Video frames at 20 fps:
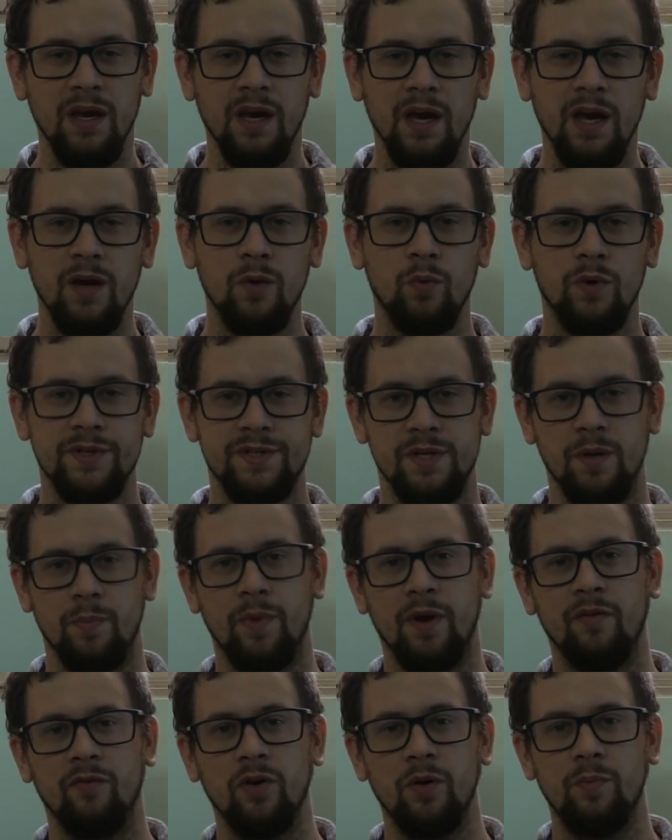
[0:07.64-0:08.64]
Hey, what's up
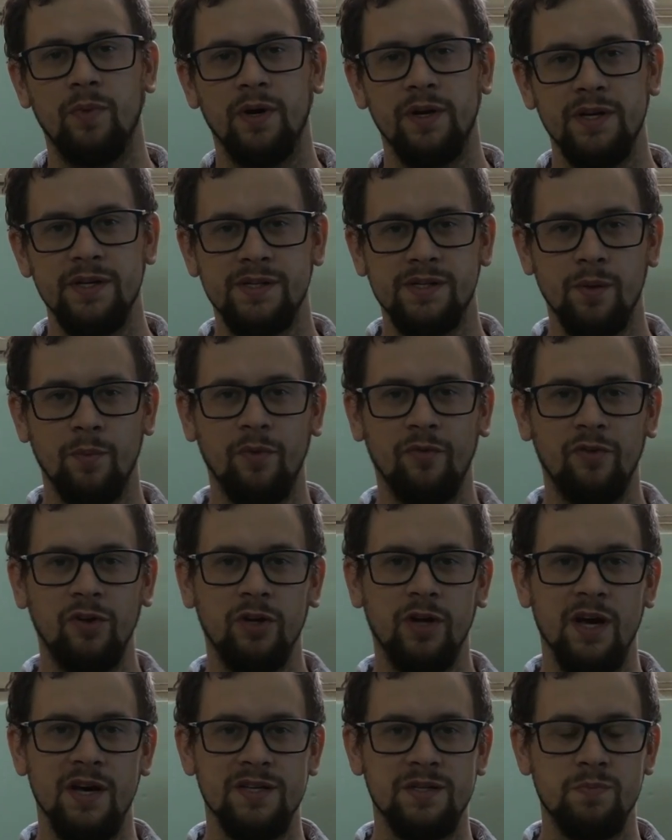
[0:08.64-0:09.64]
everybody? Some of you
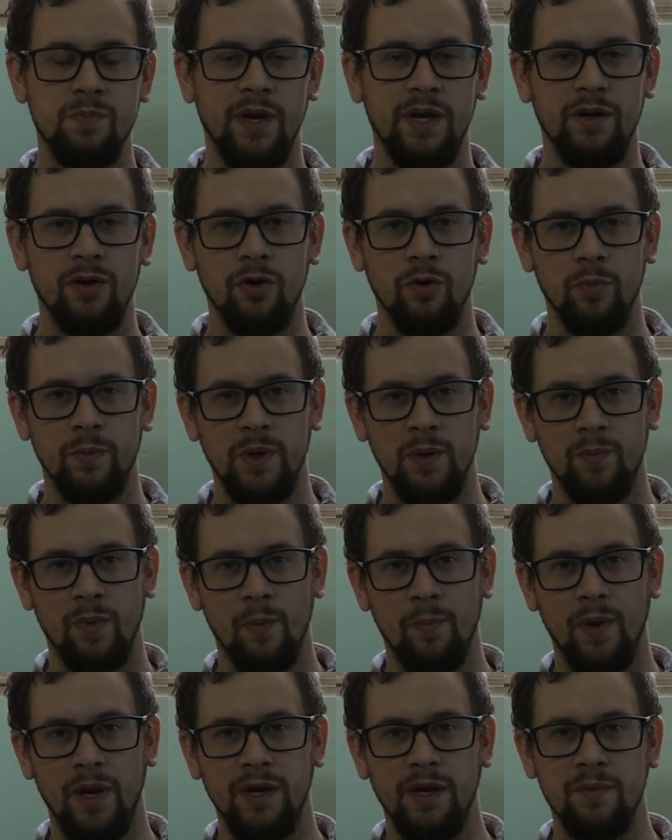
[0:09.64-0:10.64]
guys may know me,
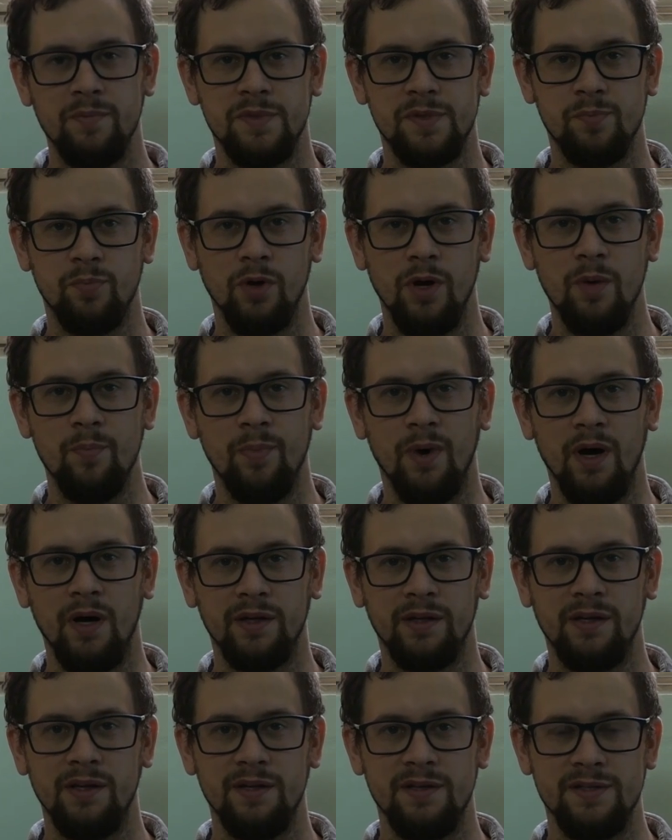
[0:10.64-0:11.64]
but my name is Brett
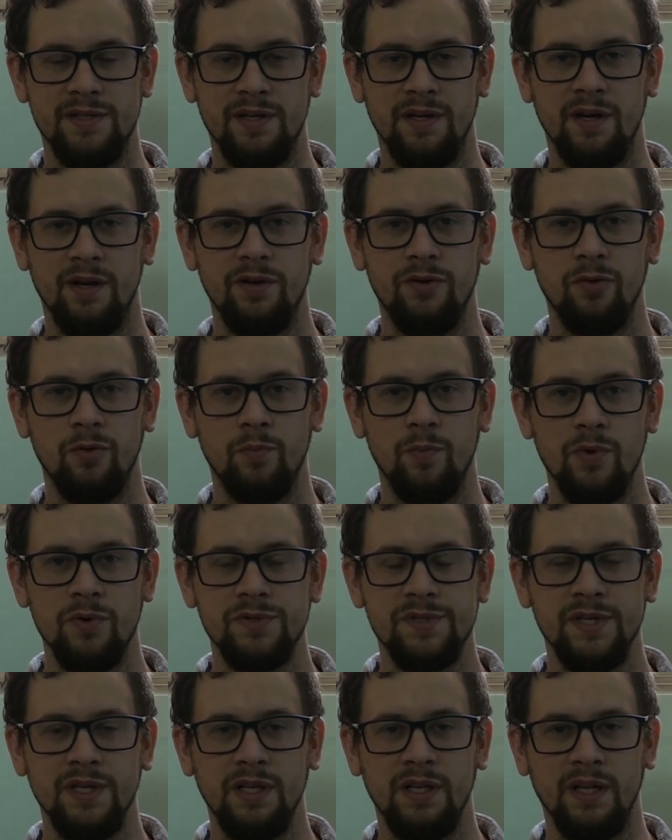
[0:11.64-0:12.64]
Bodkins and I do
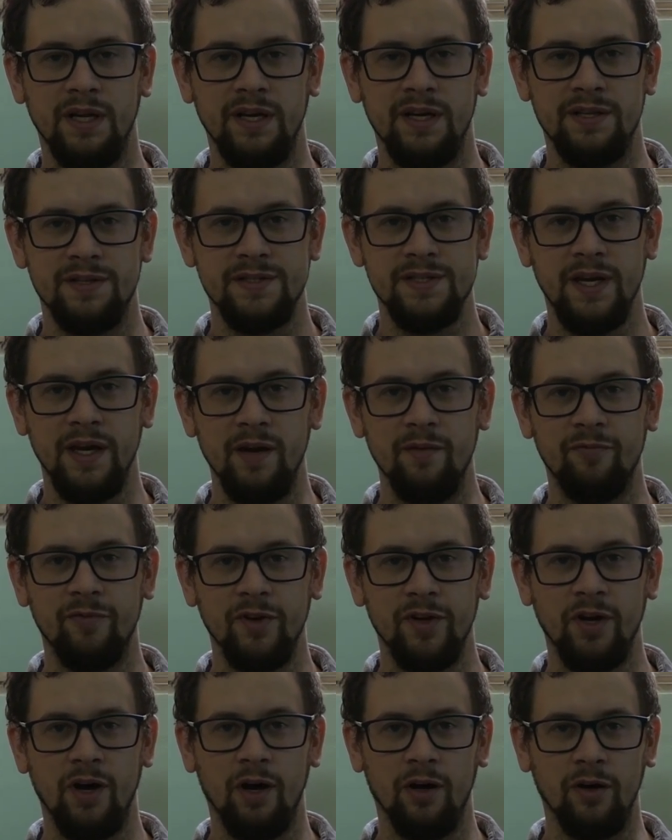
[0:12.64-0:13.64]
mostly landscape
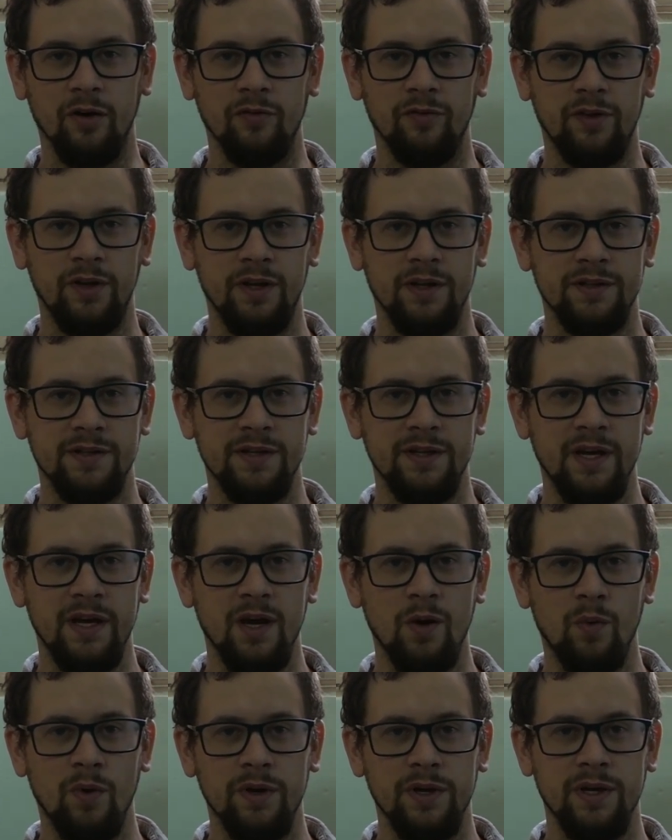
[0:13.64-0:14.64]
photography, and today
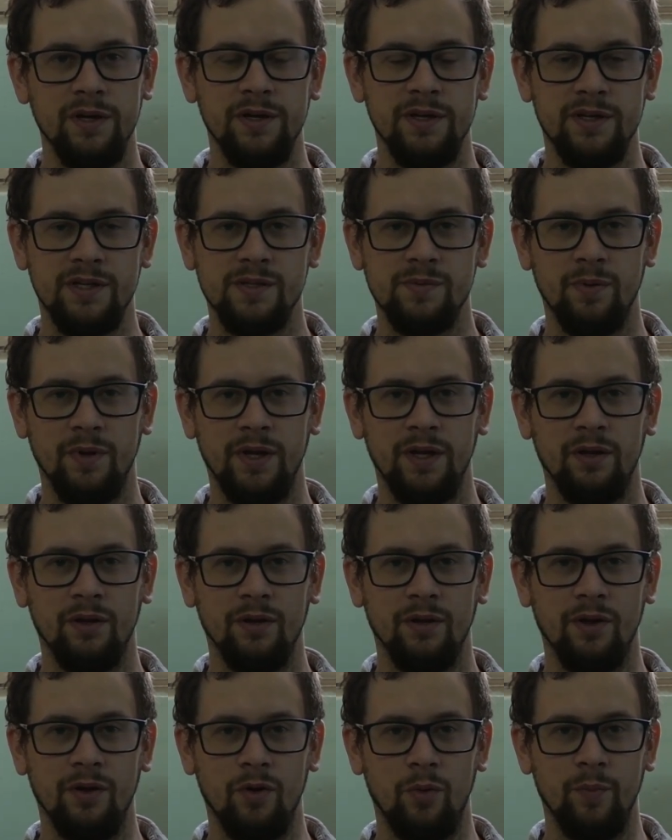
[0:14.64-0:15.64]
I wanted to explain a
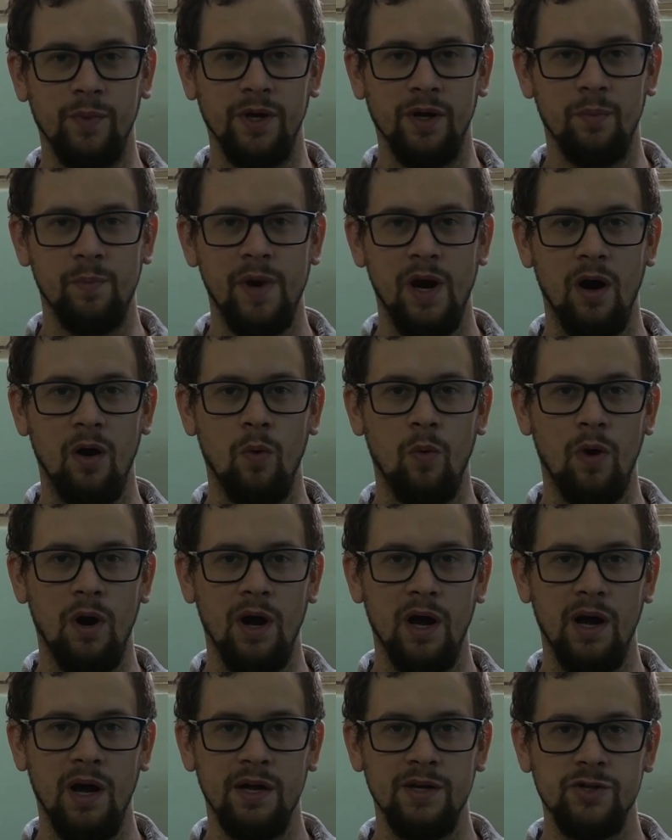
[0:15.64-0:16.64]
little bit about
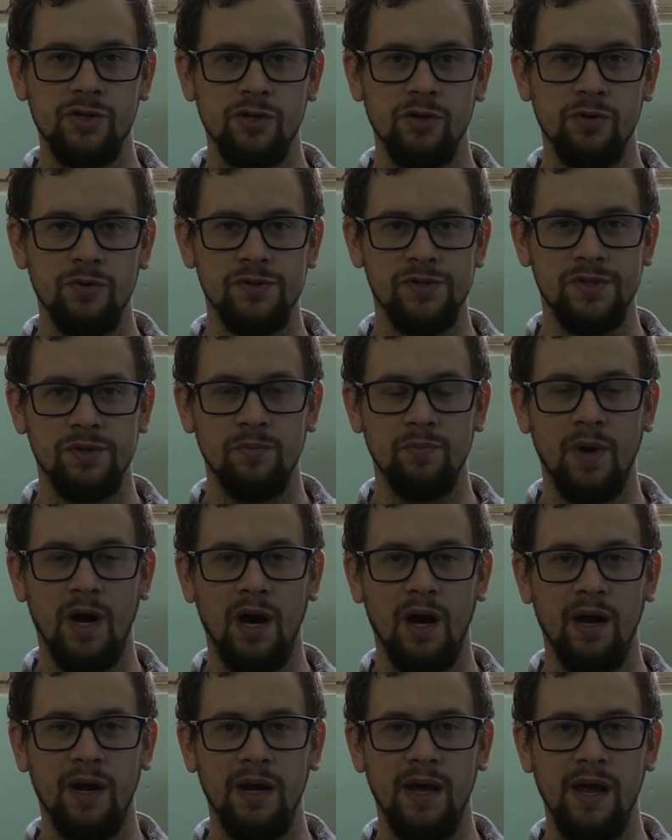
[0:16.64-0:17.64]
why I chose to
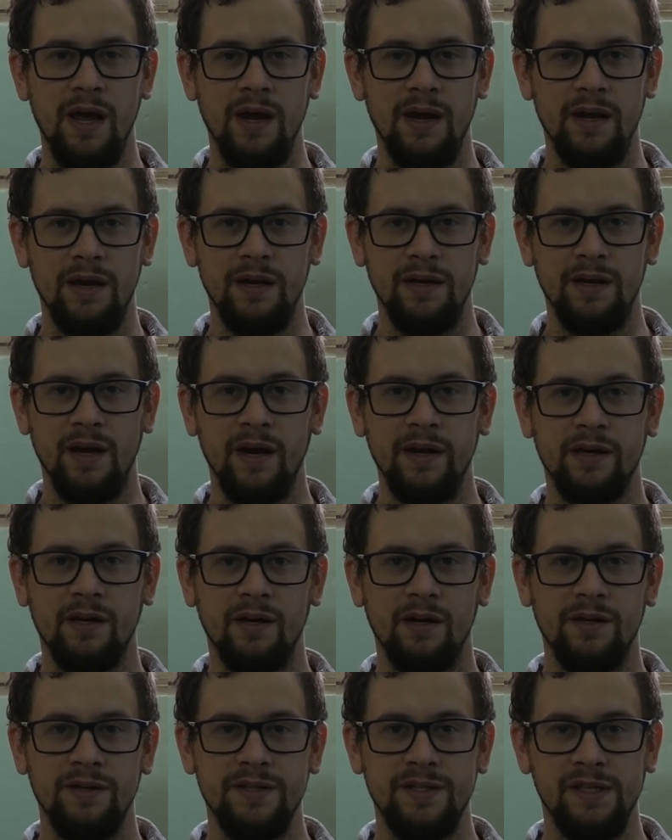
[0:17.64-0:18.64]
buy a
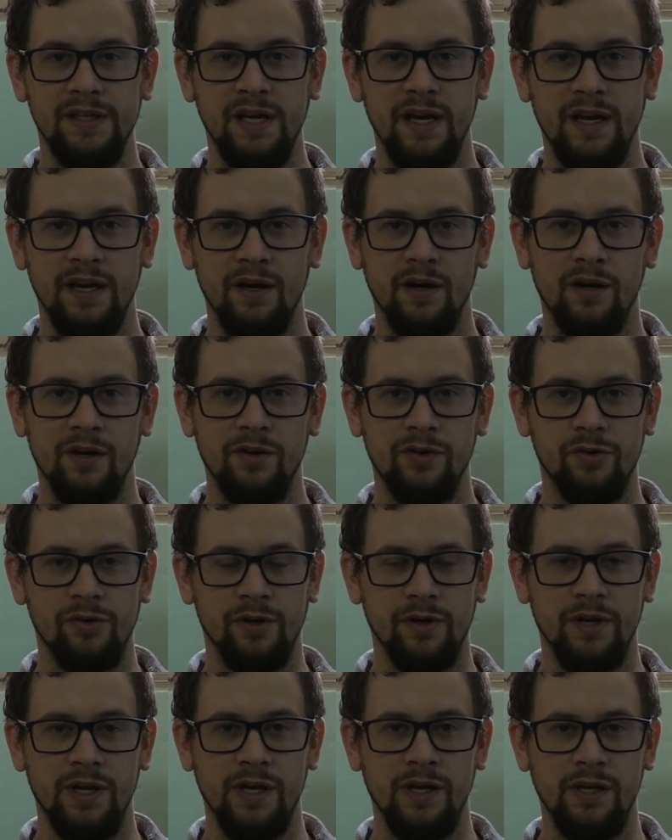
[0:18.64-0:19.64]
Nikon
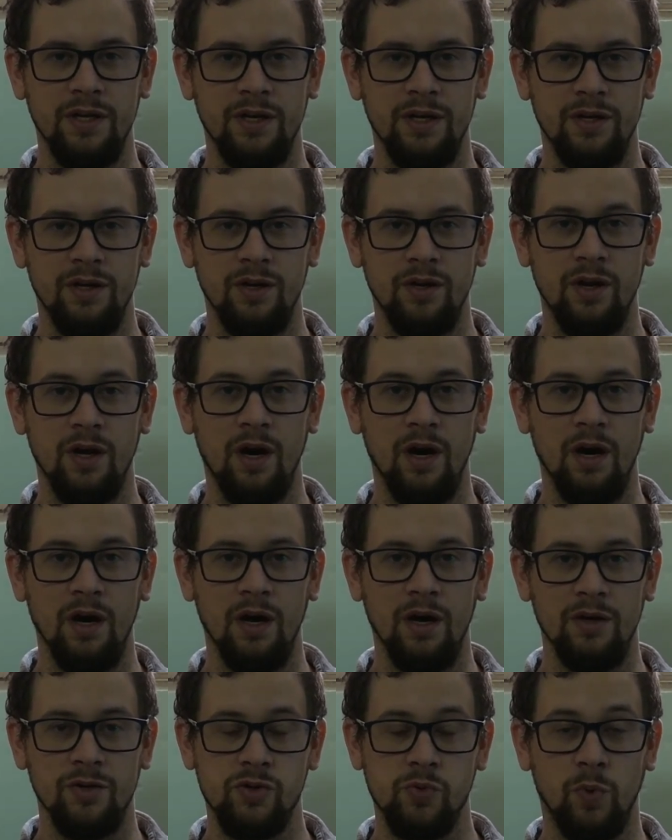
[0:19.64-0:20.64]
D800 in
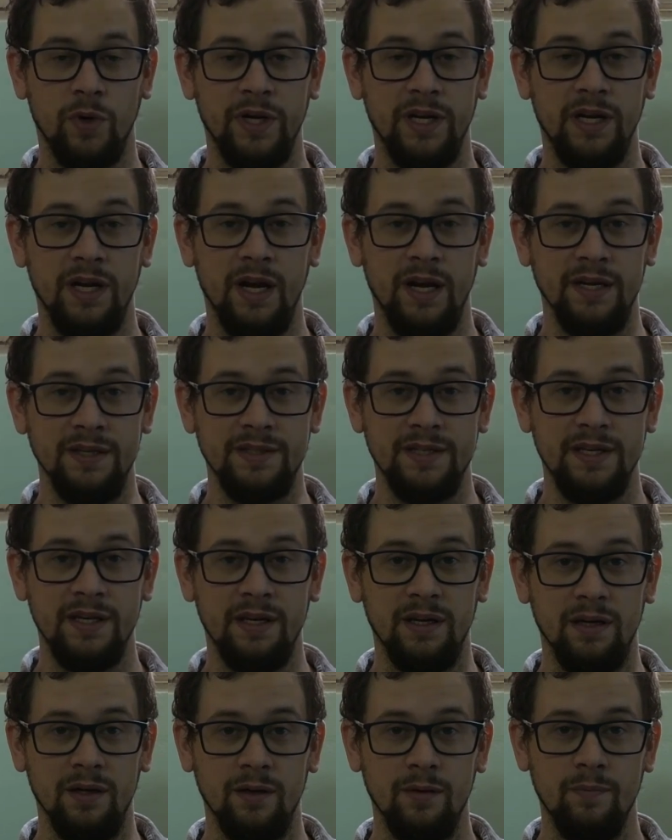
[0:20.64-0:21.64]

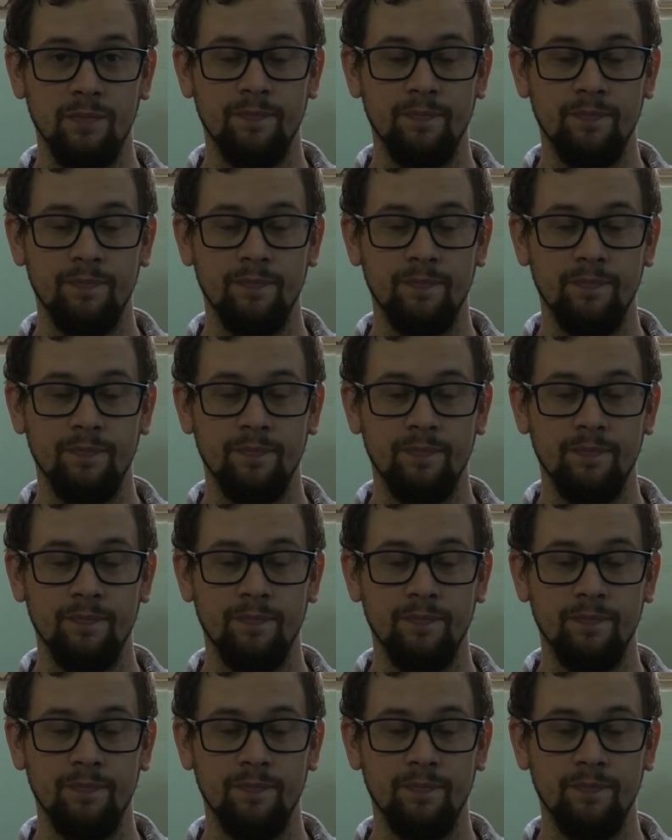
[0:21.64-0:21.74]
2019.